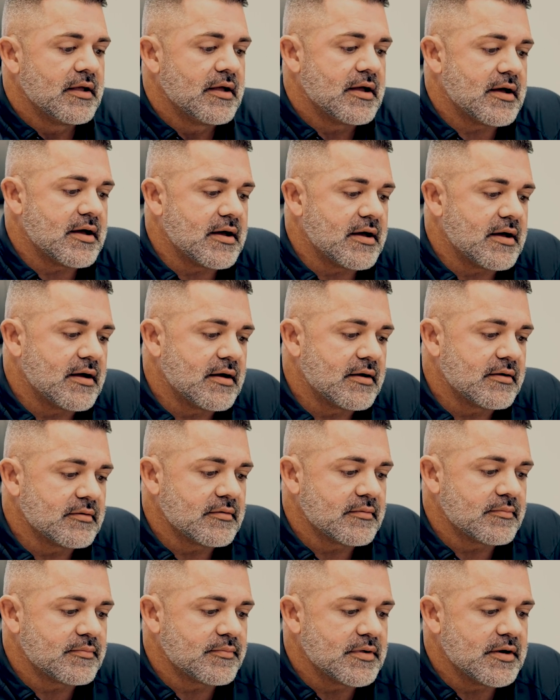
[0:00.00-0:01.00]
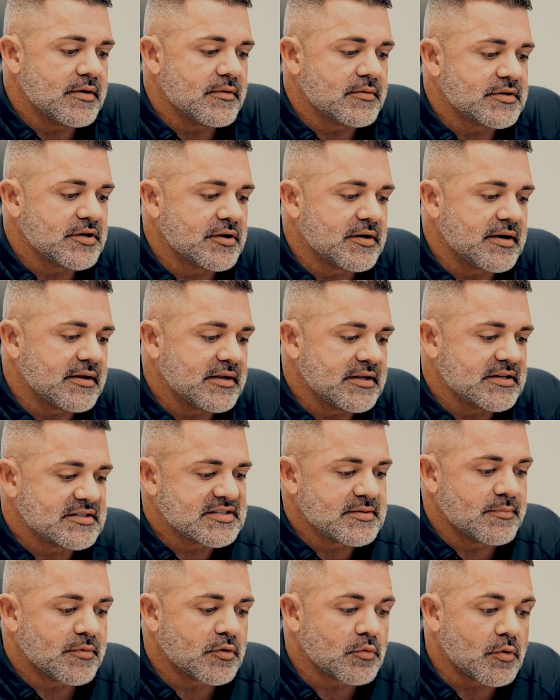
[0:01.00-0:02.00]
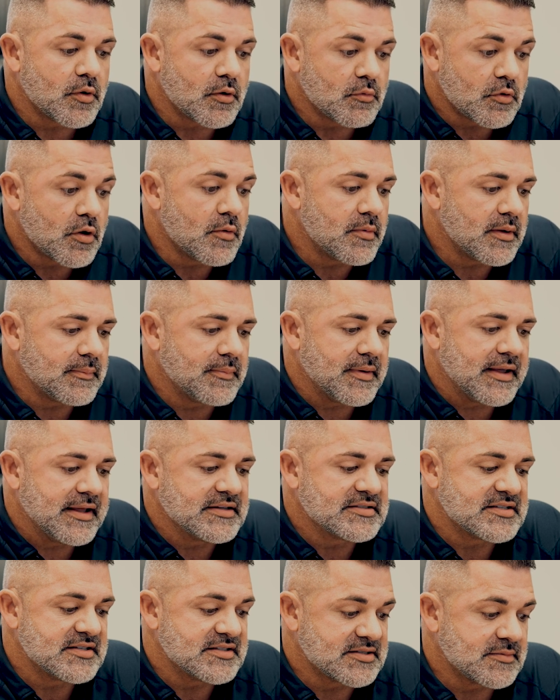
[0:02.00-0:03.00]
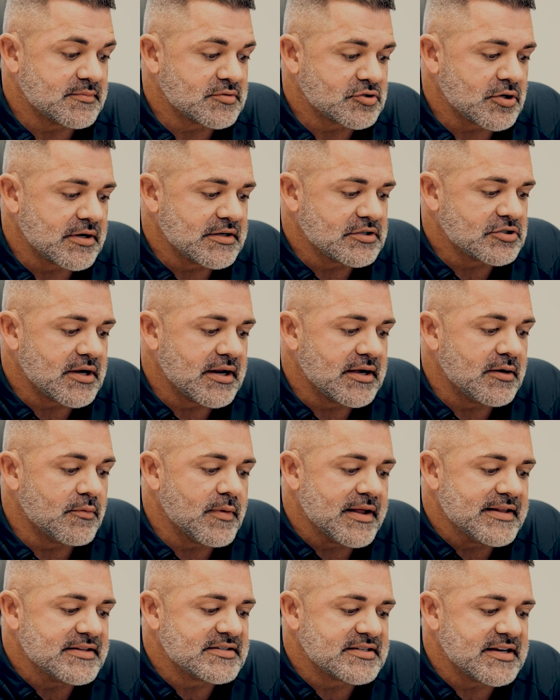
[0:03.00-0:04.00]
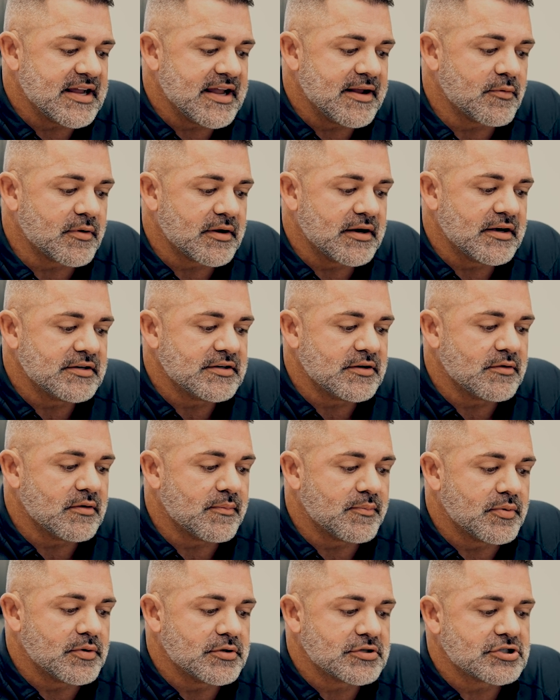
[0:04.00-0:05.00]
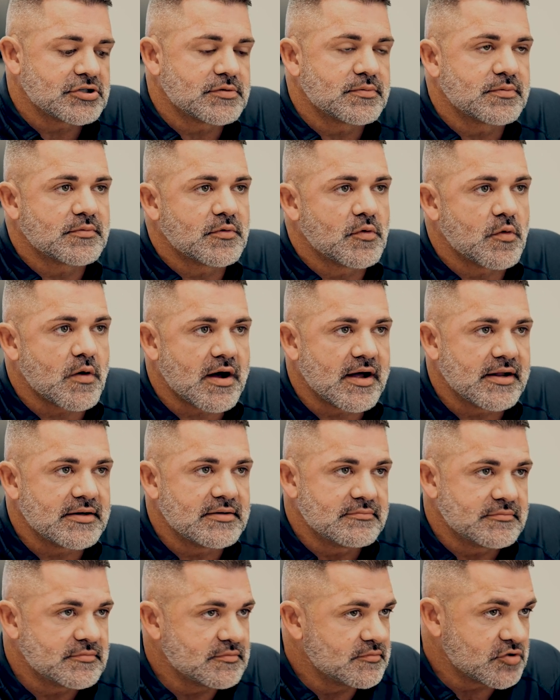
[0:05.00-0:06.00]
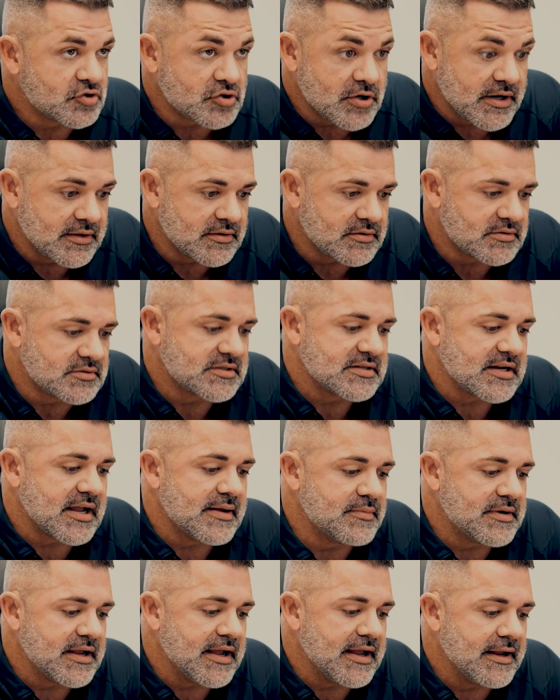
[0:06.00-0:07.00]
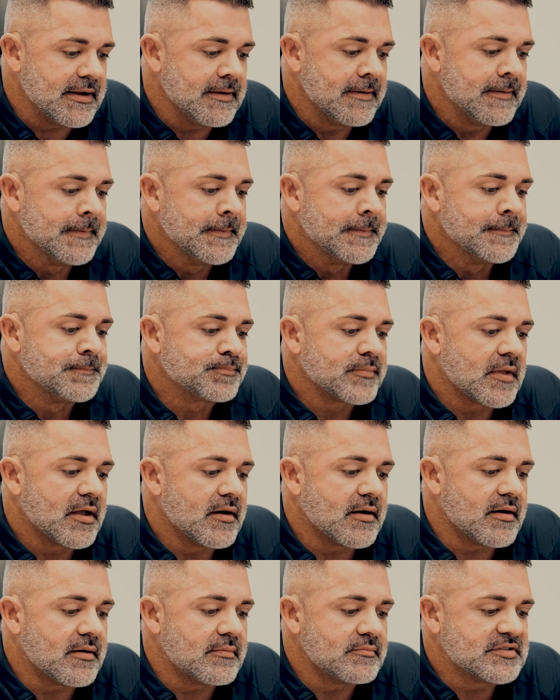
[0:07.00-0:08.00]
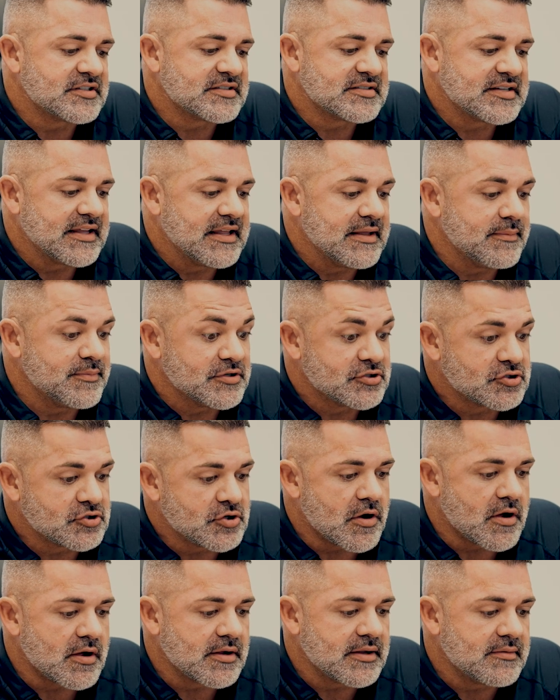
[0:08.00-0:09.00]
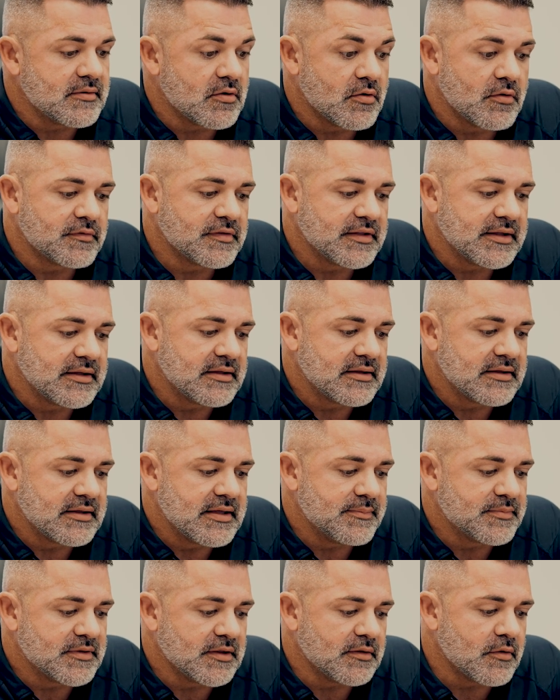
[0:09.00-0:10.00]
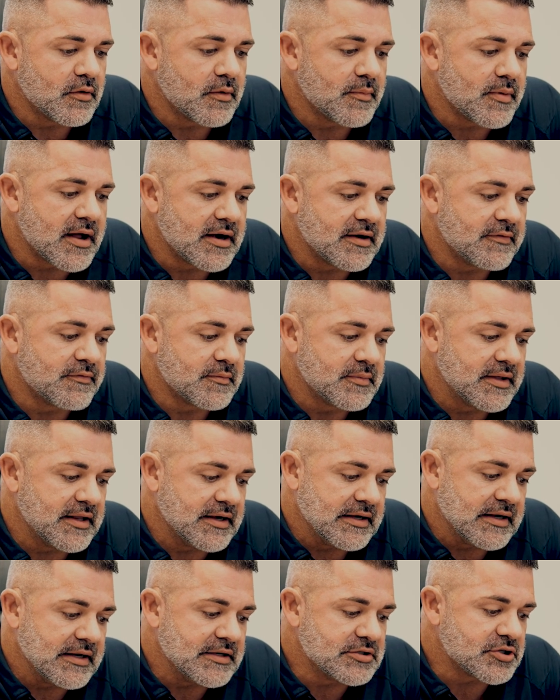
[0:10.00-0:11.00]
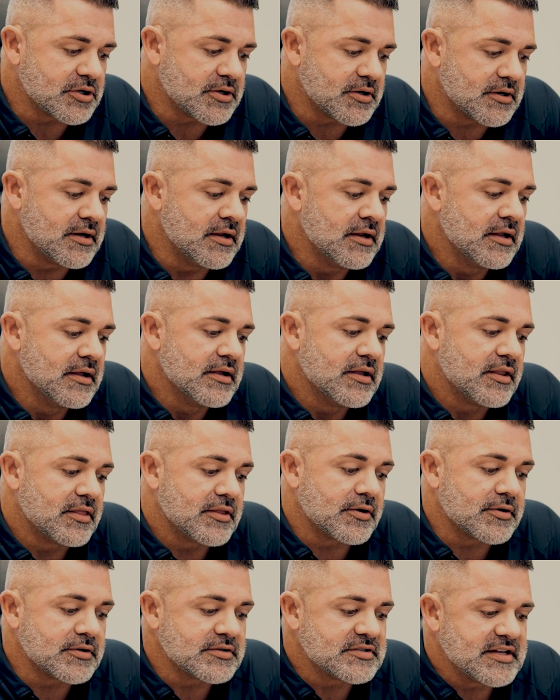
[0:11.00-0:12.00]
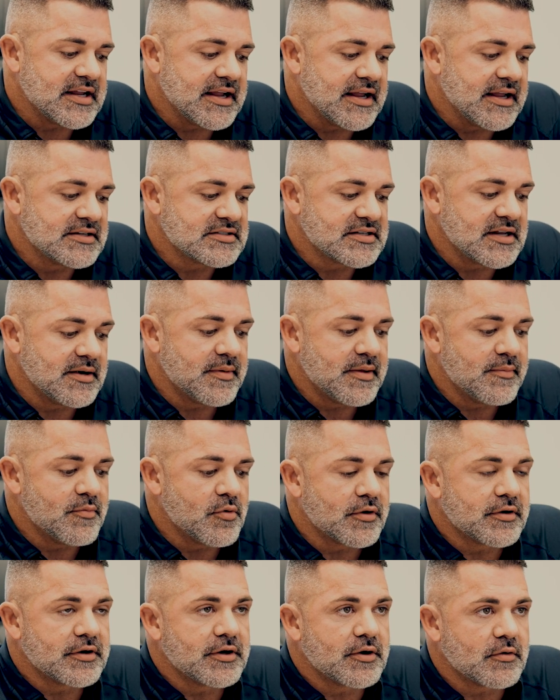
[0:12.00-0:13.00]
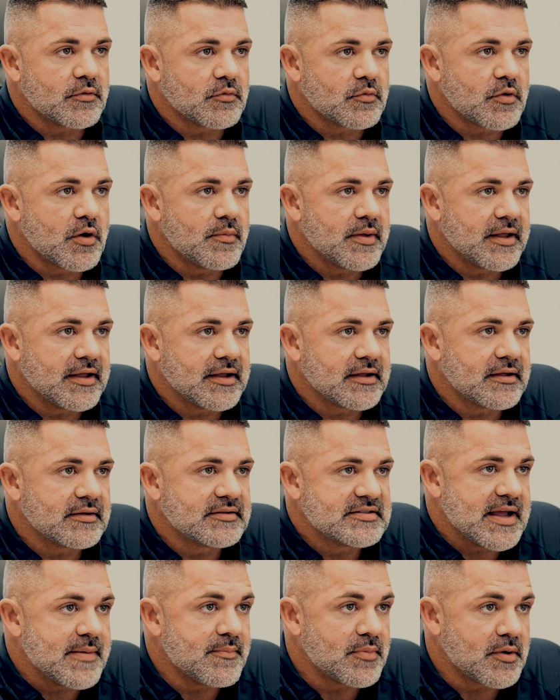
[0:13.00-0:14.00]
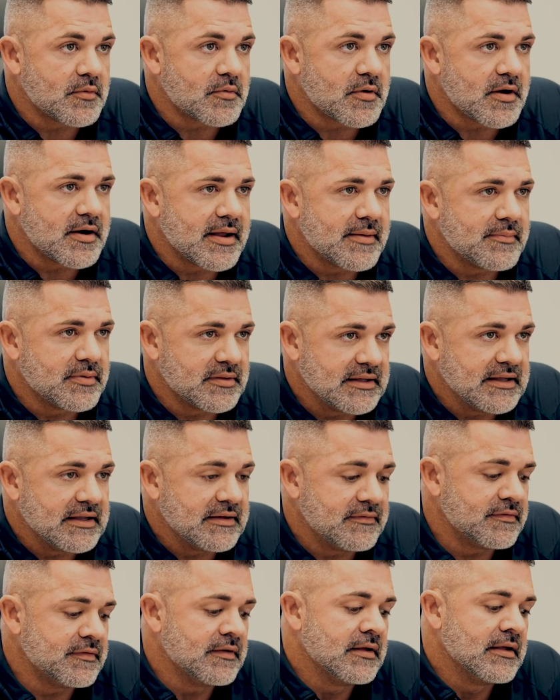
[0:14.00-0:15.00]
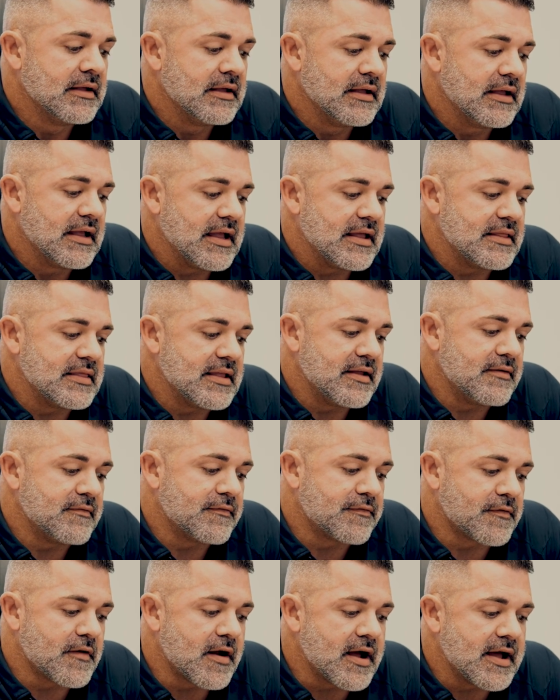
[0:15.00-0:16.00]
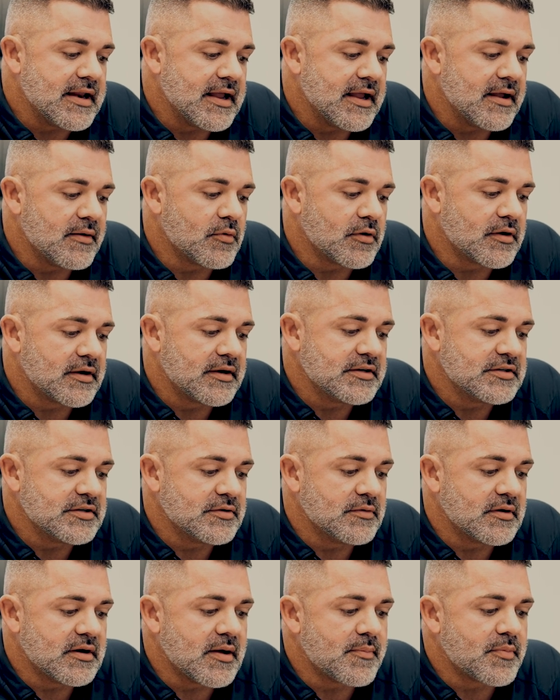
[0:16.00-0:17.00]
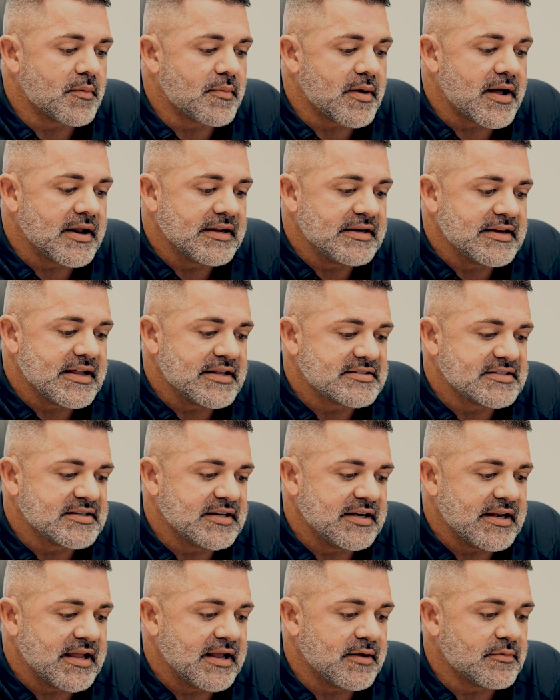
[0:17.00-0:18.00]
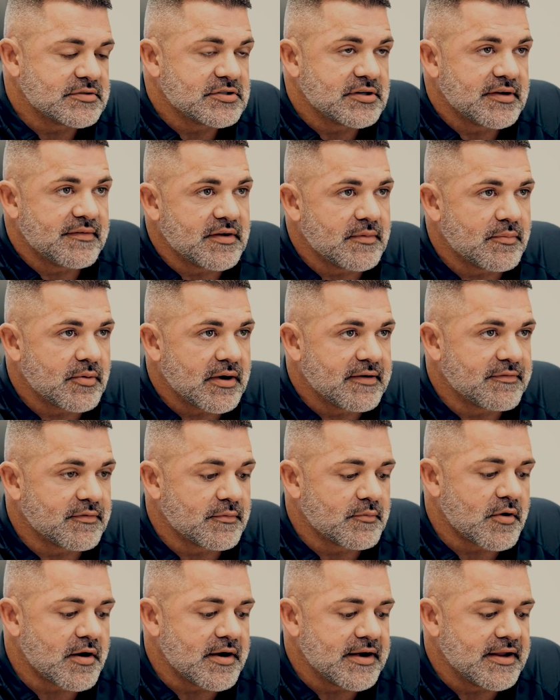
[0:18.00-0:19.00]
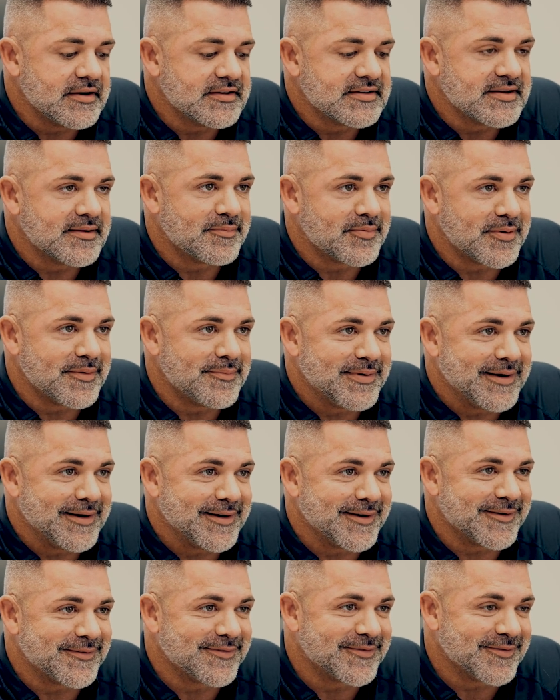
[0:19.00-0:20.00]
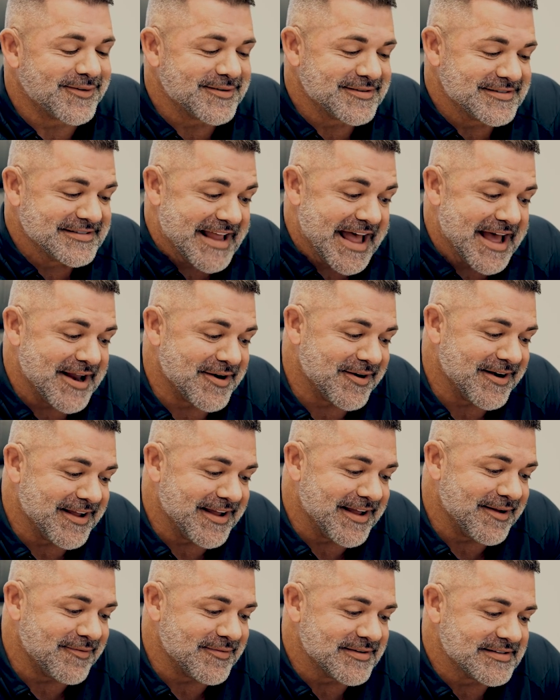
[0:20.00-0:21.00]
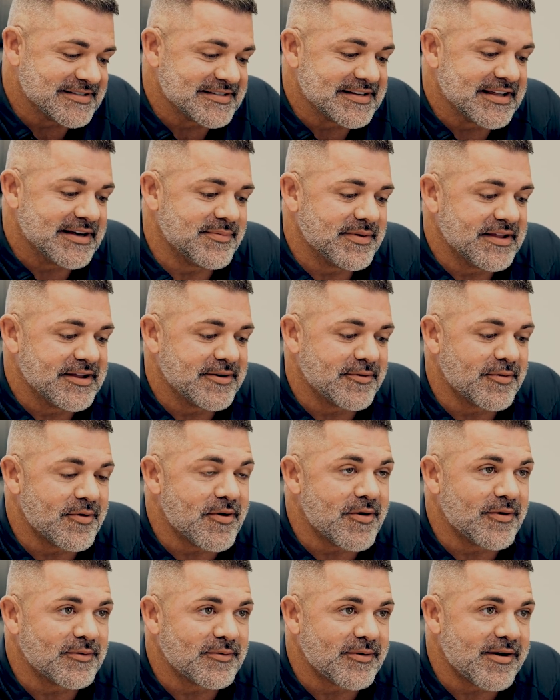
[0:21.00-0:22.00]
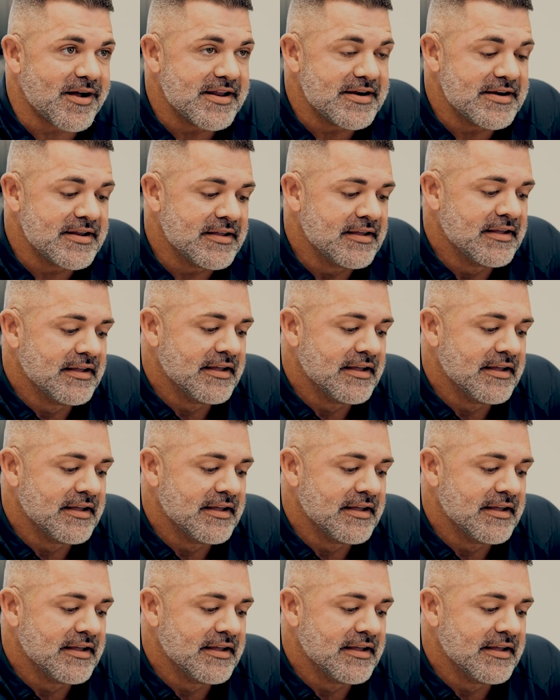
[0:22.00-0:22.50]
You're going to get some aerobic base and some strength training. Wednesday, we're going to do a push quad strength type day, just to keep you strong and hopefully keep the lower body from getting injured. Thursday is going to be more your aerobic tempo run, I believe. And then Friday, we're going to do an upper body density day, which will give you a break from running to prepare for Saturday, which is going to be your long run.